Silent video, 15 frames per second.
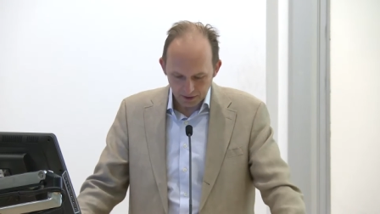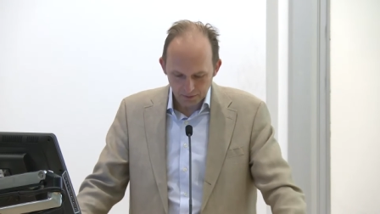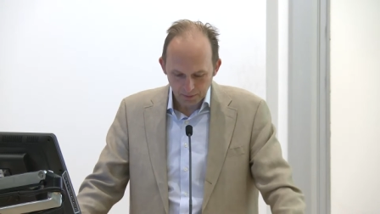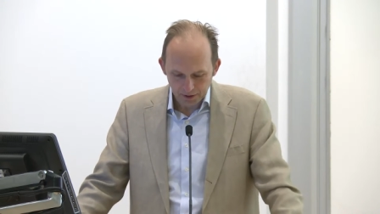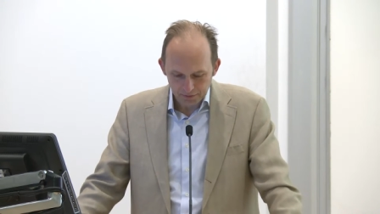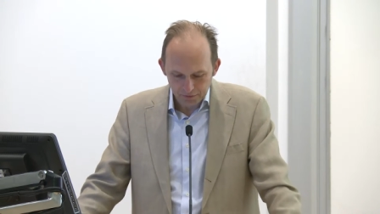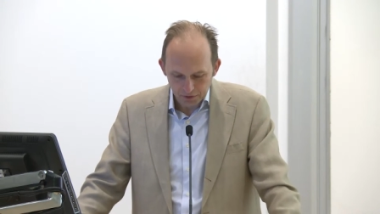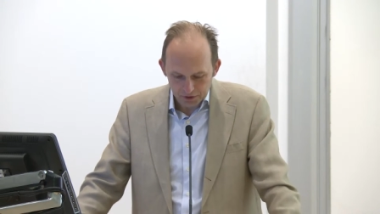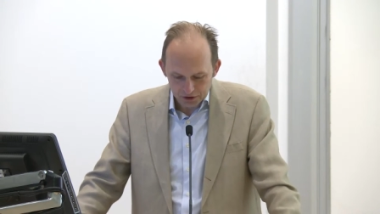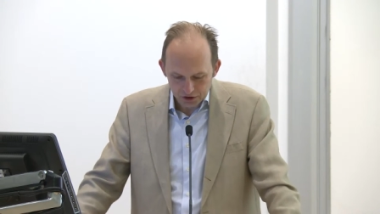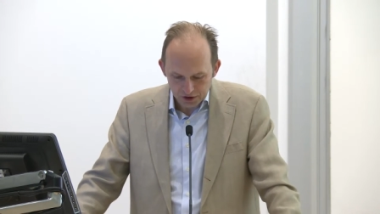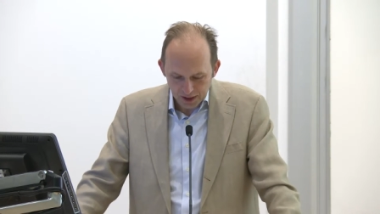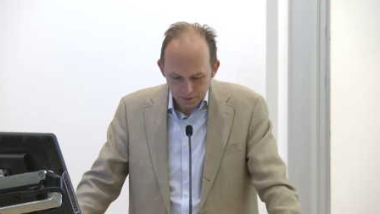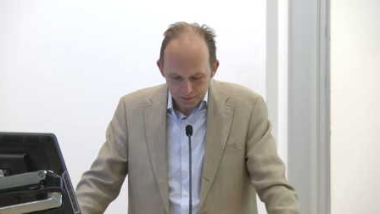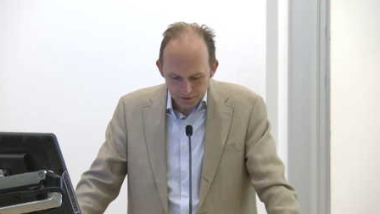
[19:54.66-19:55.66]
in my first
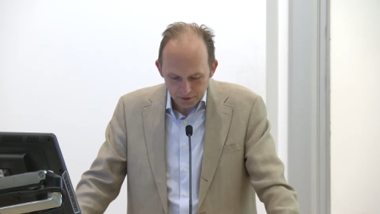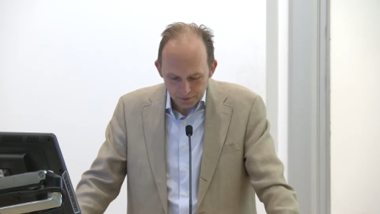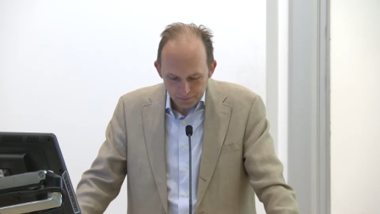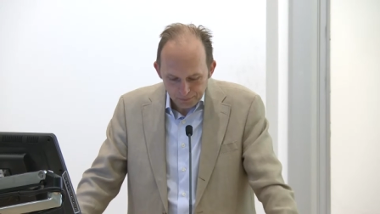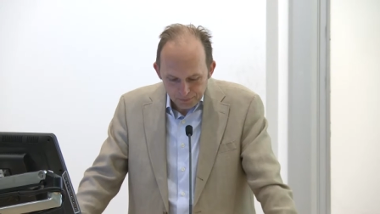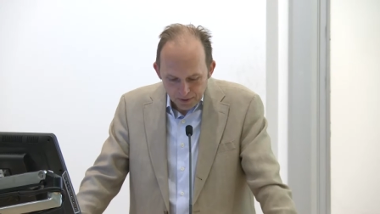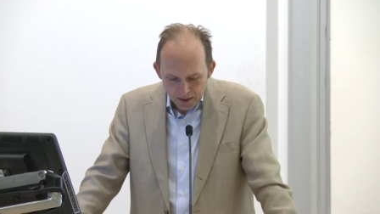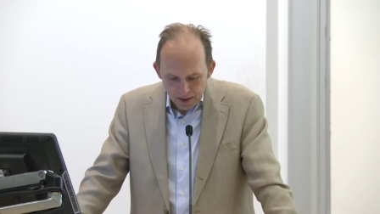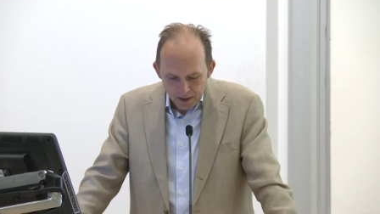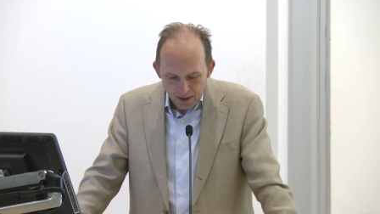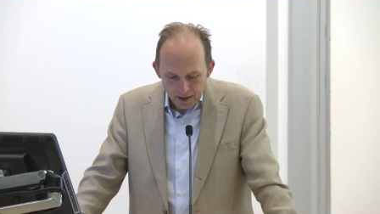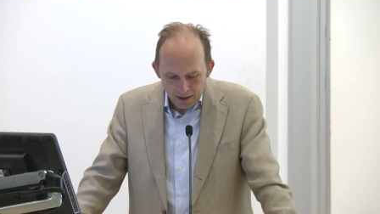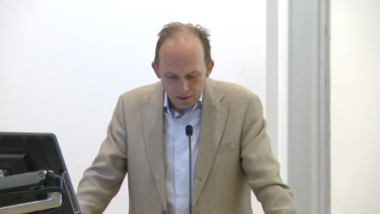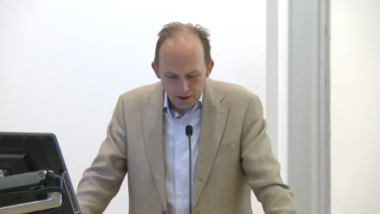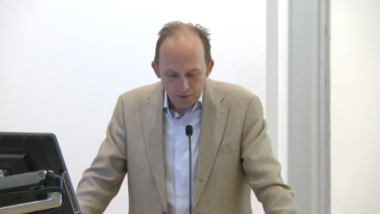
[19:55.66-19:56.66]
chapter.
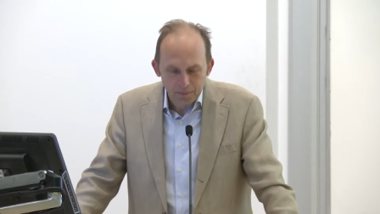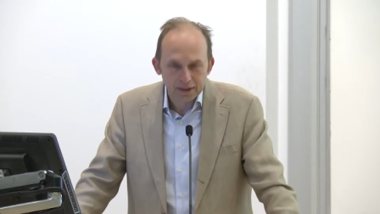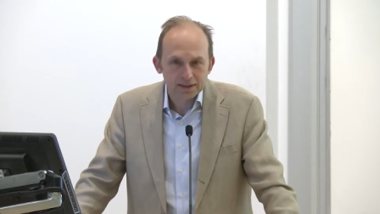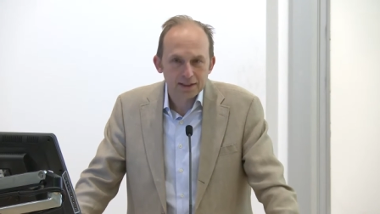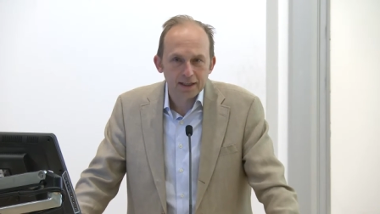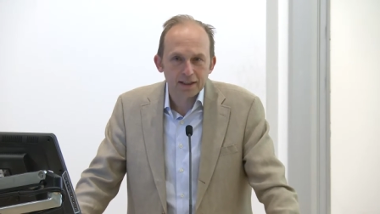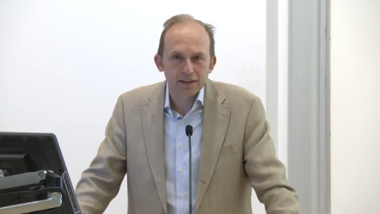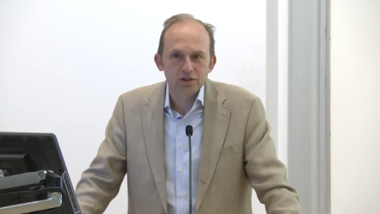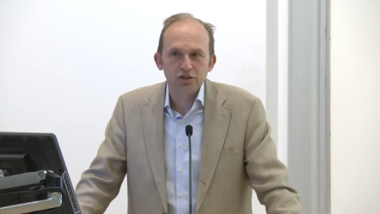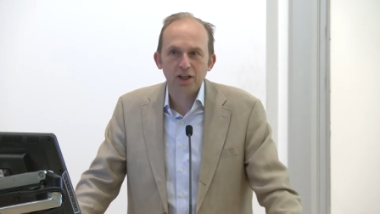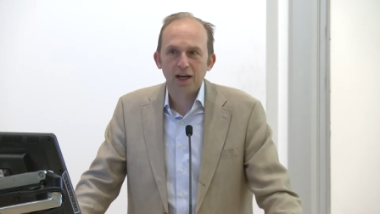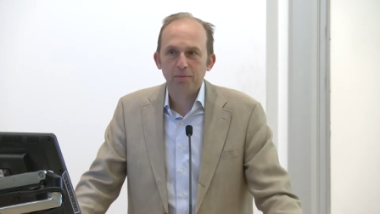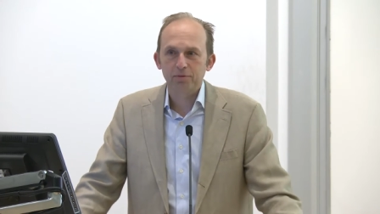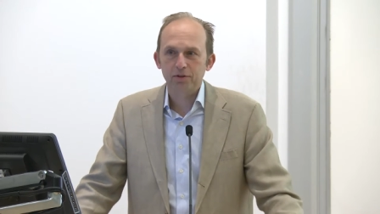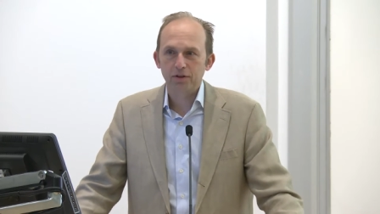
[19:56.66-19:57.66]
Uh, my second
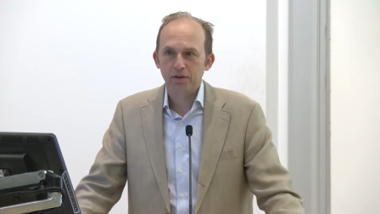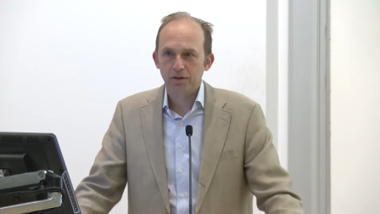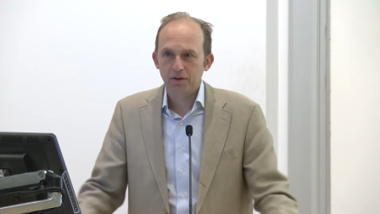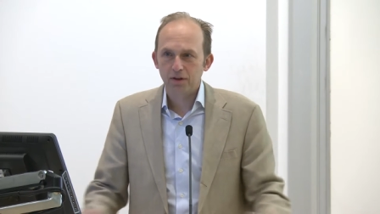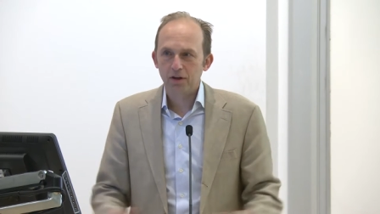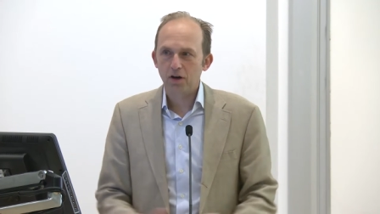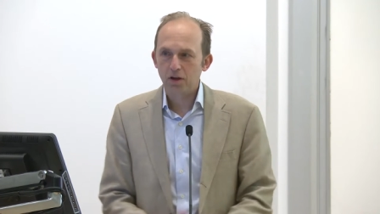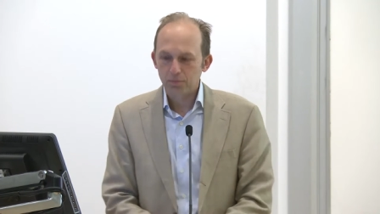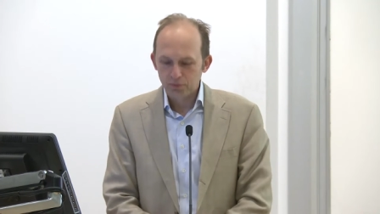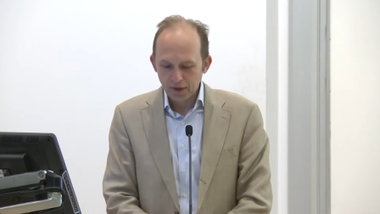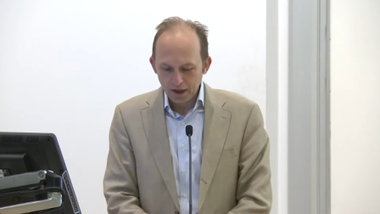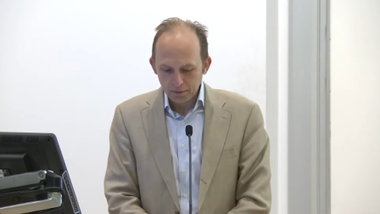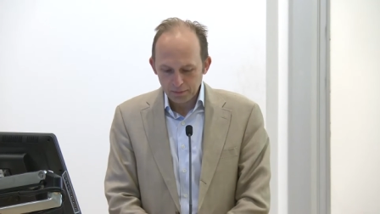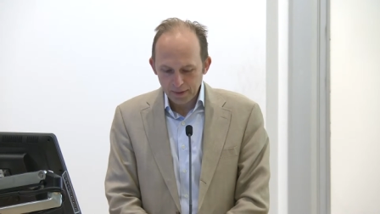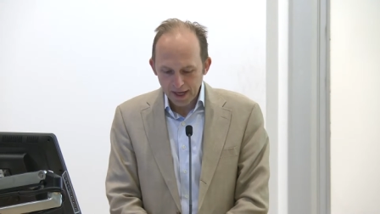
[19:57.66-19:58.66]
chapter, called
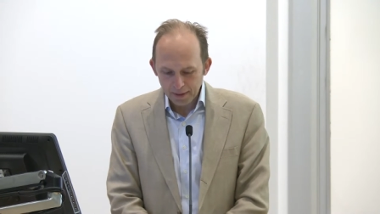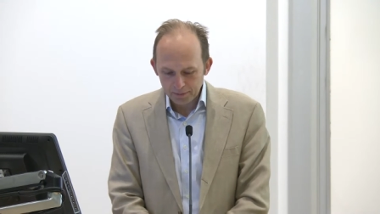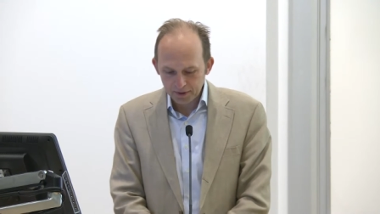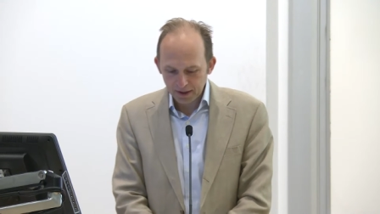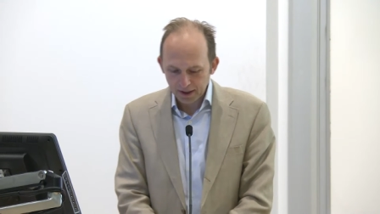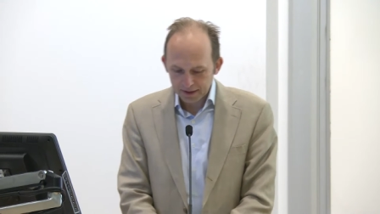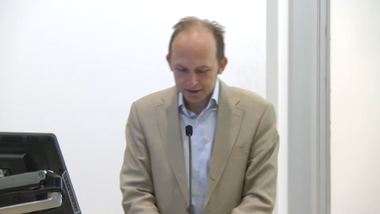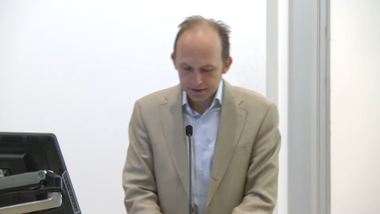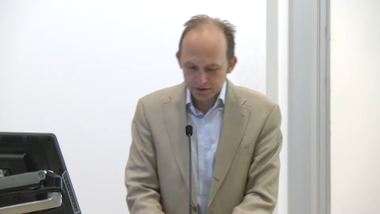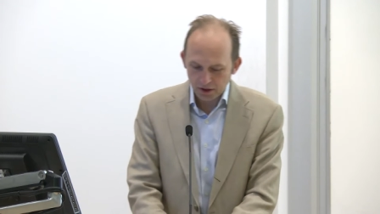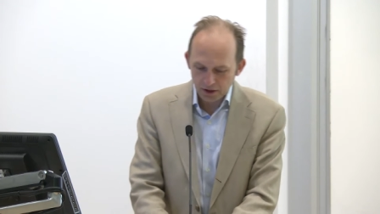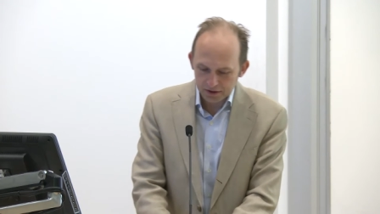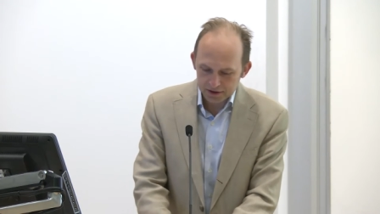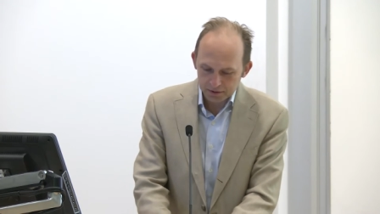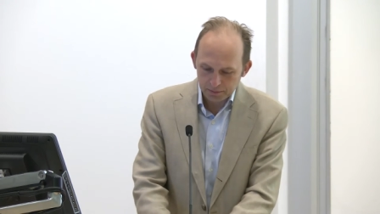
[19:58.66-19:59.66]
Brown Baptized,
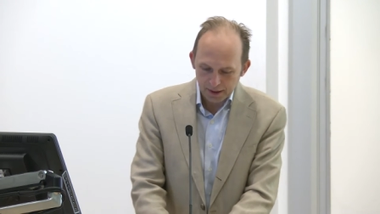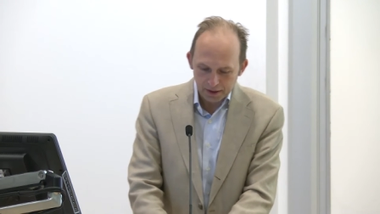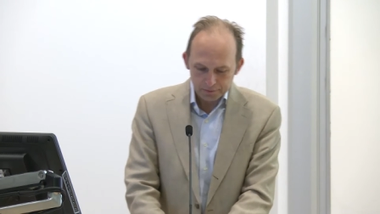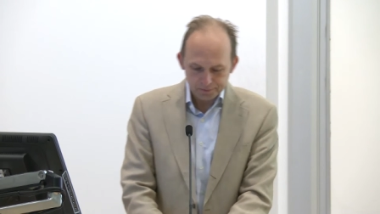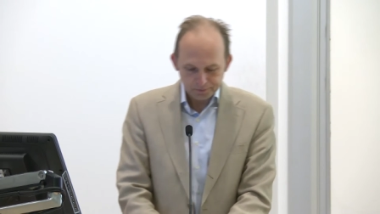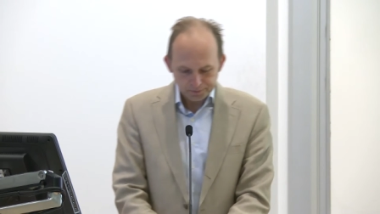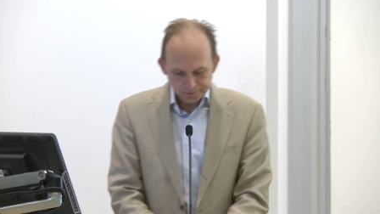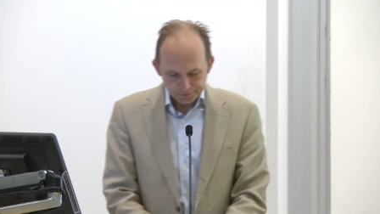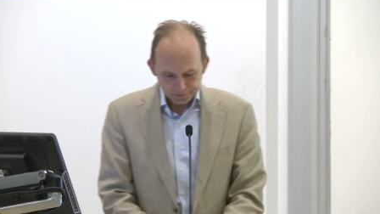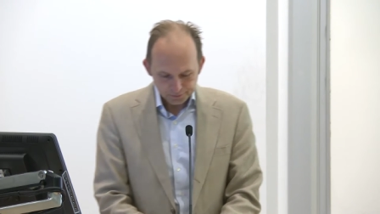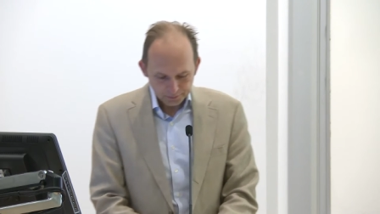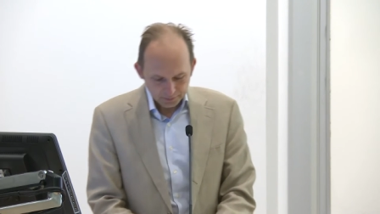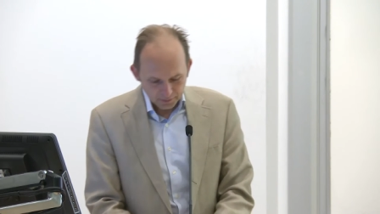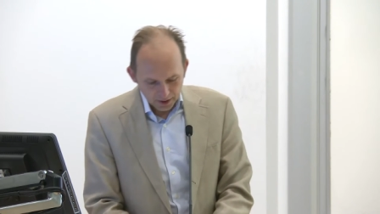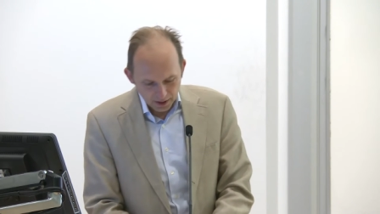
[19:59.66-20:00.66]
talks about
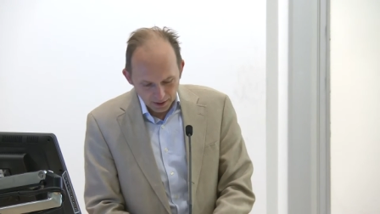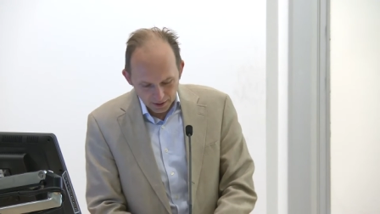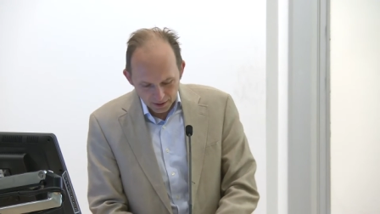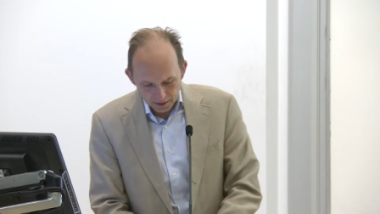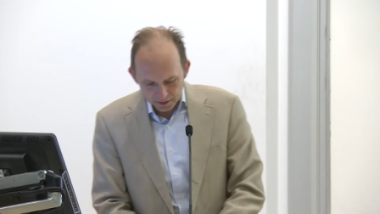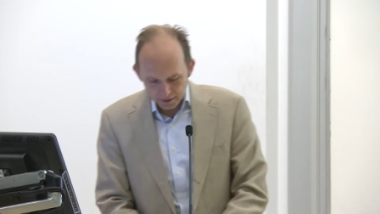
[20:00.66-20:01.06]
uh,